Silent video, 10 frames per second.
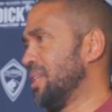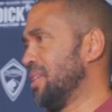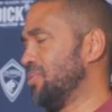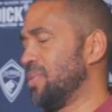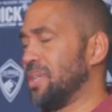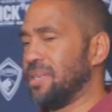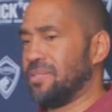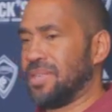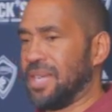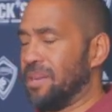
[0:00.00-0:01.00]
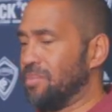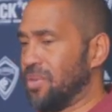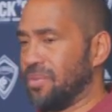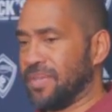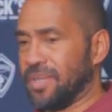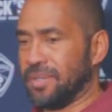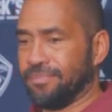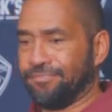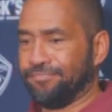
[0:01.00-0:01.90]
it is what it is. The game's over.